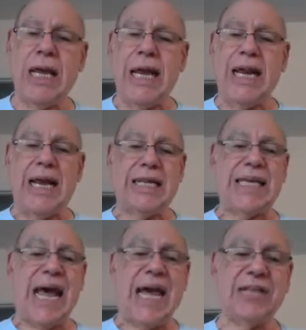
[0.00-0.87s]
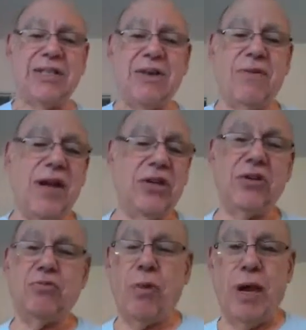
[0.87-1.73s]
in a
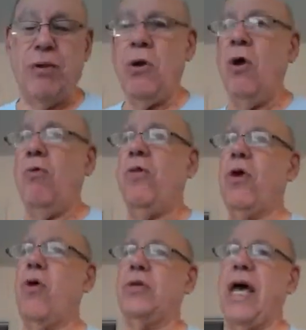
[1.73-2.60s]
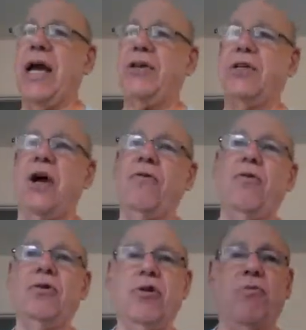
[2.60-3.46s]
tax-advantaged way with no taxes. I've
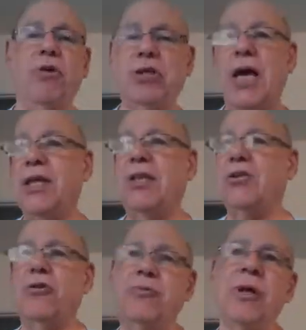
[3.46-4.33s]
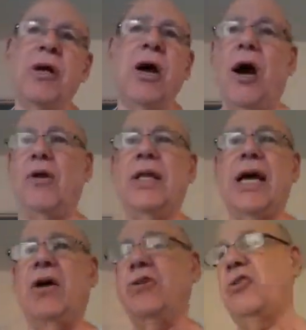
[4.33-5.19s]
also protected you on the
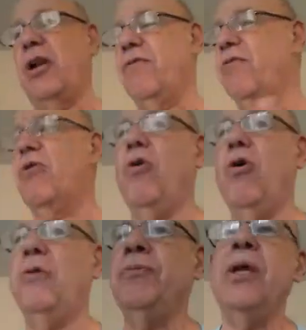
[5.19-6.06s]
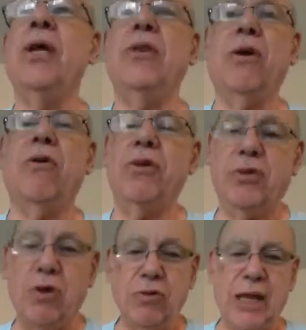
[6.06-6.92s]
downside. If you recall, there is
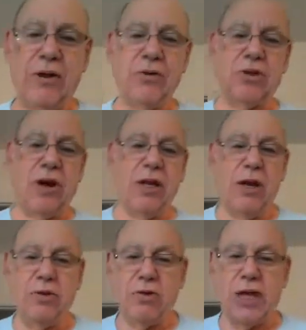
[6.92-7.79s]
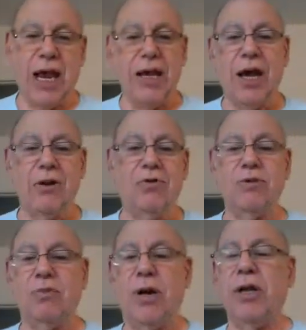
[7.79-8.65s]
no downside here. You cannot
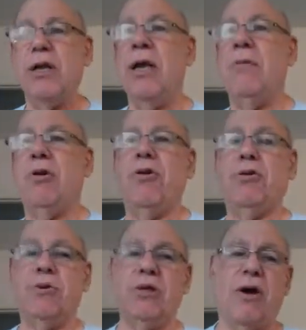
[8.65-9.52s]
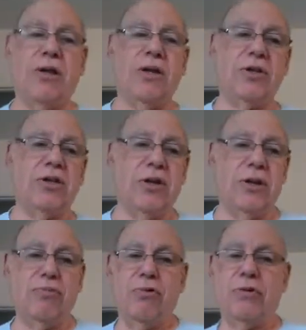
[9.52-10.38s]
lose money because we're tied to the
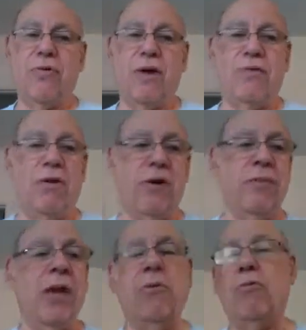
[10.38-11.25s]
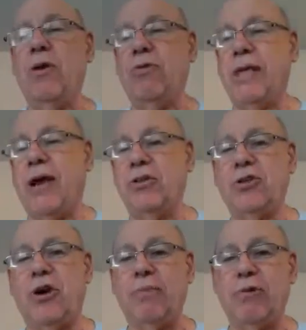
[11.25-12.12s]
Standard & Poor's 500 with
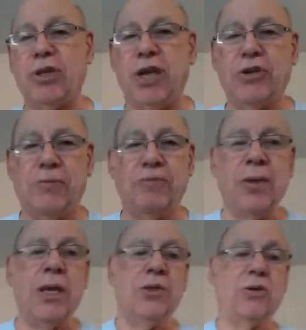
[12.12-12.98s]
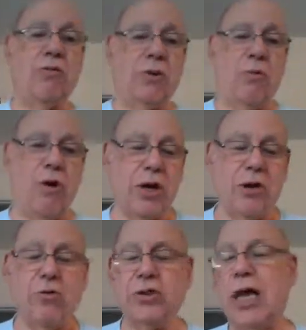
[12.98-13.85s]
downside protection. So if the market
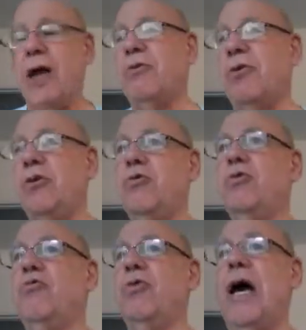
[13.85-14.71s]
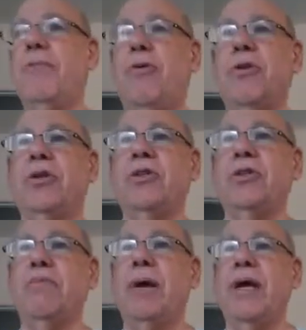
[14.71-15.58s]
goes down, you do not
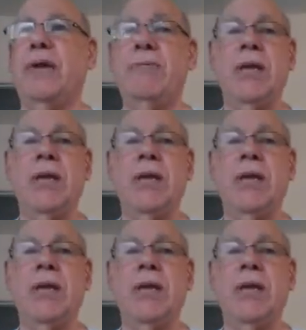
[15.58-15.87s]
participate.